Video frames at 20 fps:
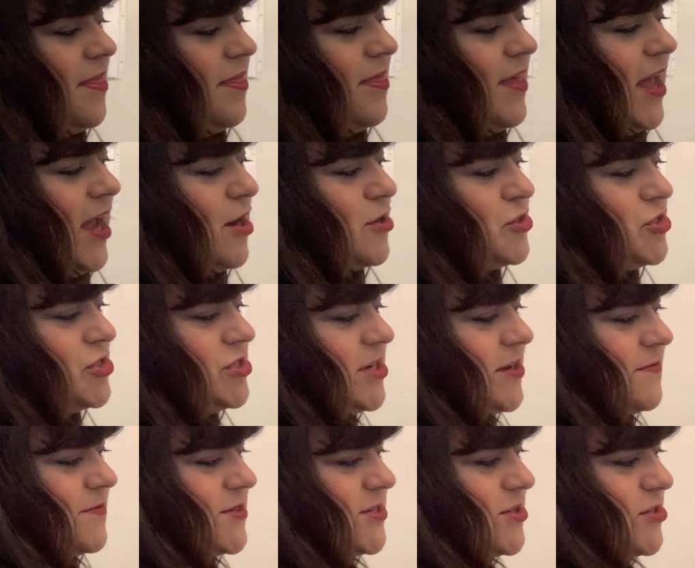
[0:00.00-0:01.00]
Their
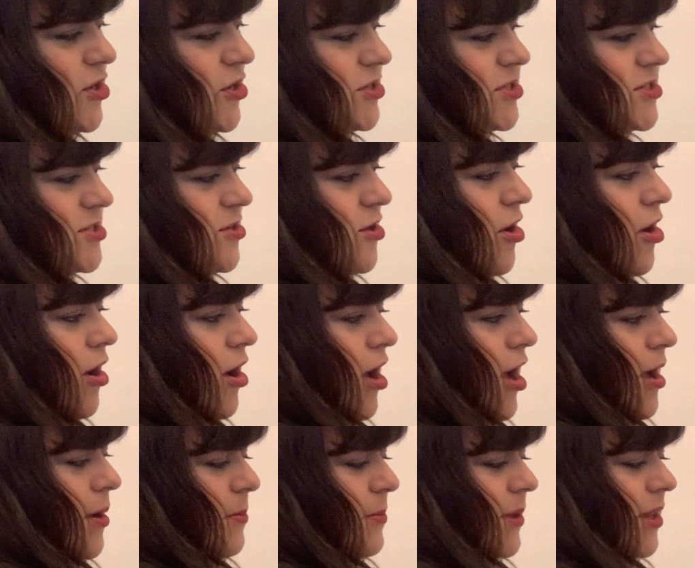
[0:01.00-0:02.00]
shift starts
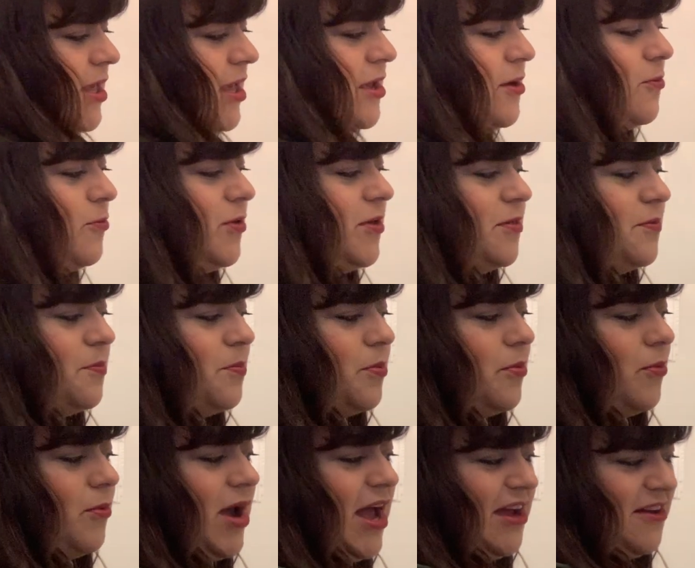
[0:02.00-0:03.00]
calmly with
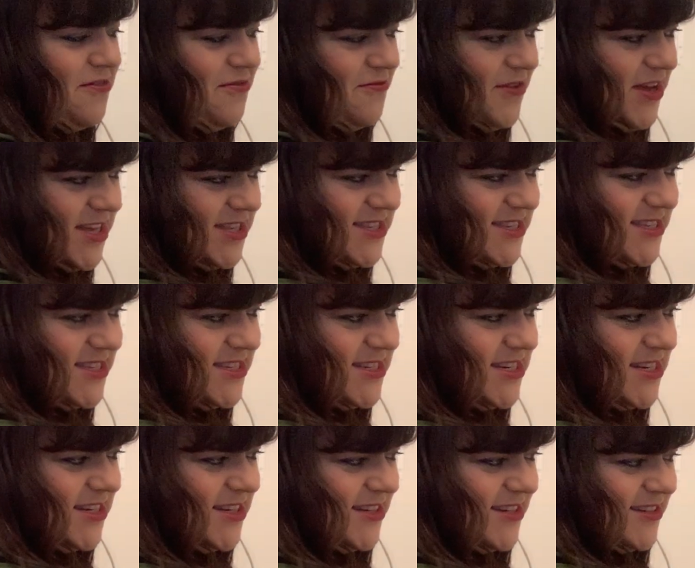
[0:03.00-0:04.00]

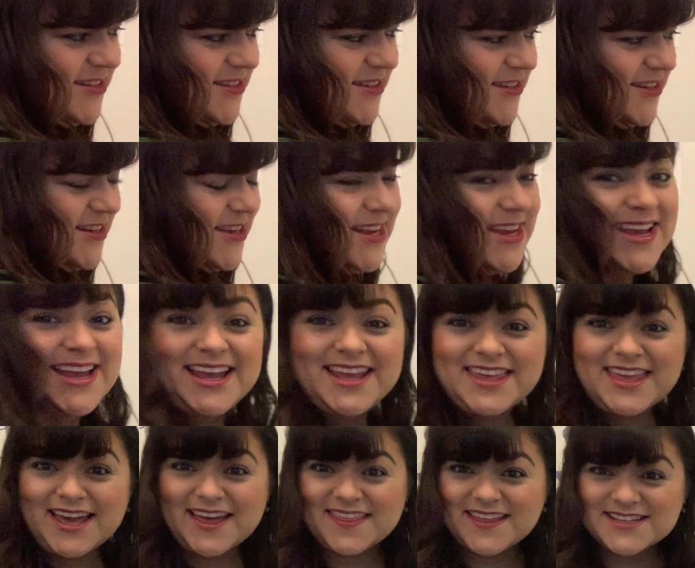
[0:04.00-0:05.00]
breakfast.
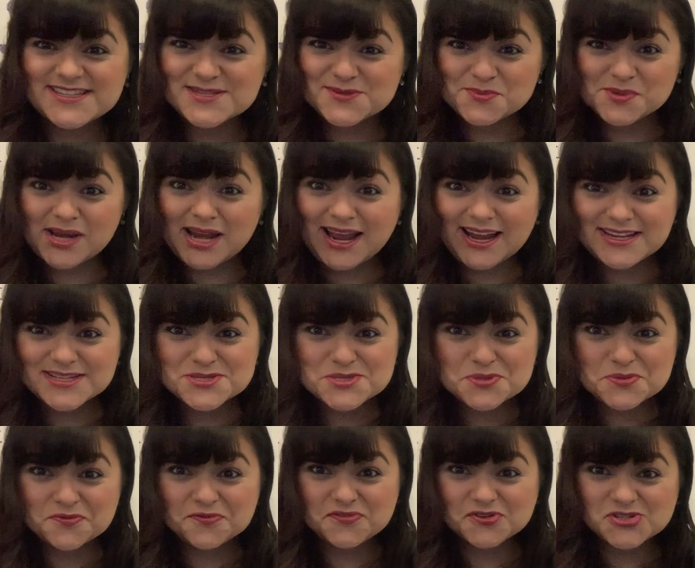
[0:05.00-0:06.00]
Yeah, that's what I
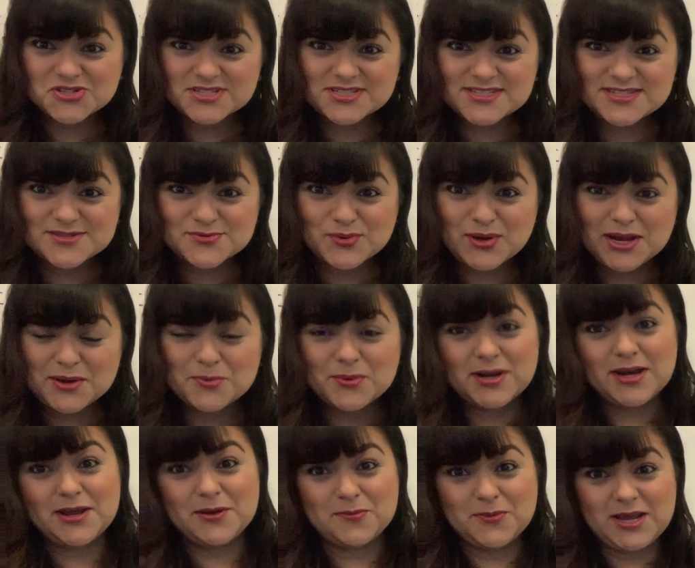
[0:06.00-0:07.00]
do first, right?
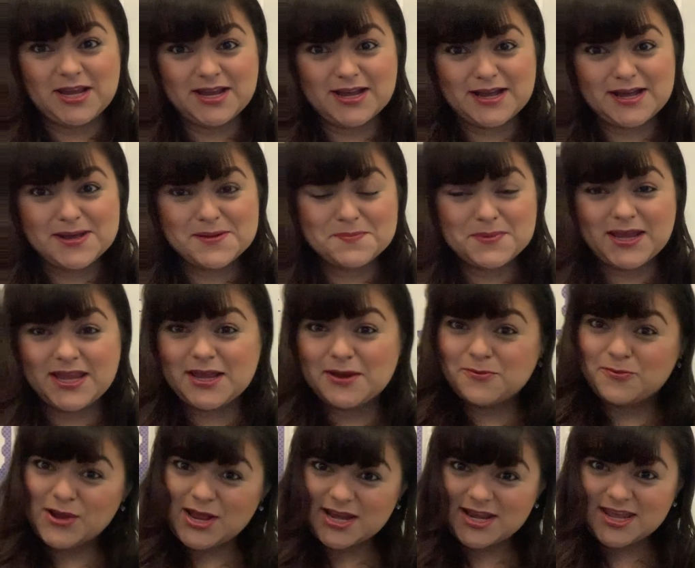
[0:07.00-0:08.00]
When I wake up, I
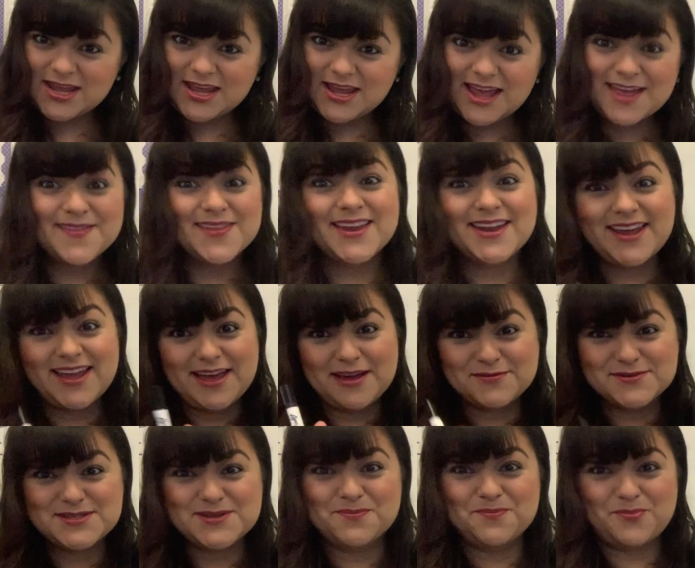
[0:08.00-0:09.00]
get ready and then I
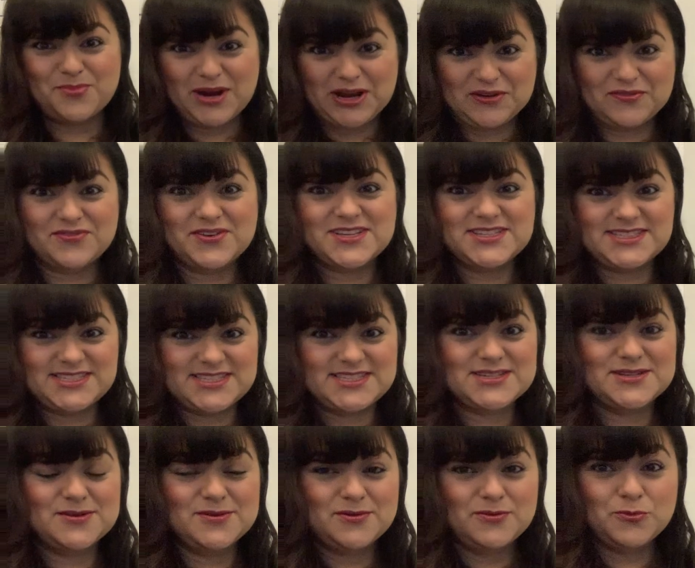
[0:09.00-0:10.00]
have some
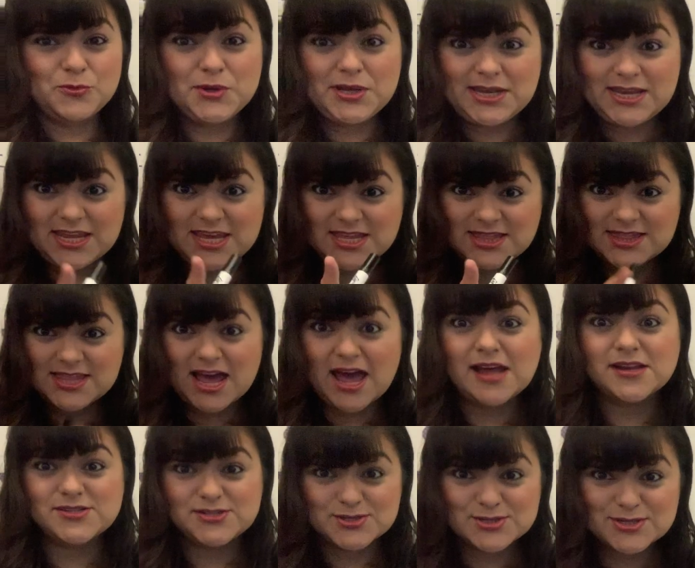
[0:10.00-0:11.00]
breakfast. We need
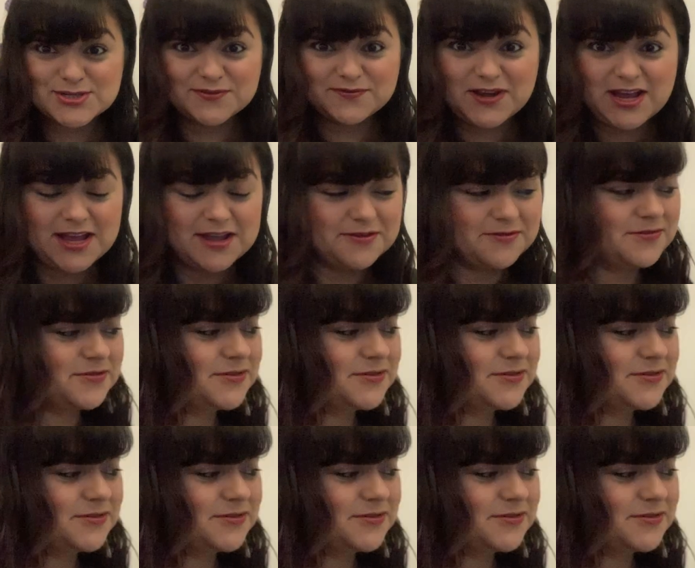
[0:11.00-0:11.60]
that to survive.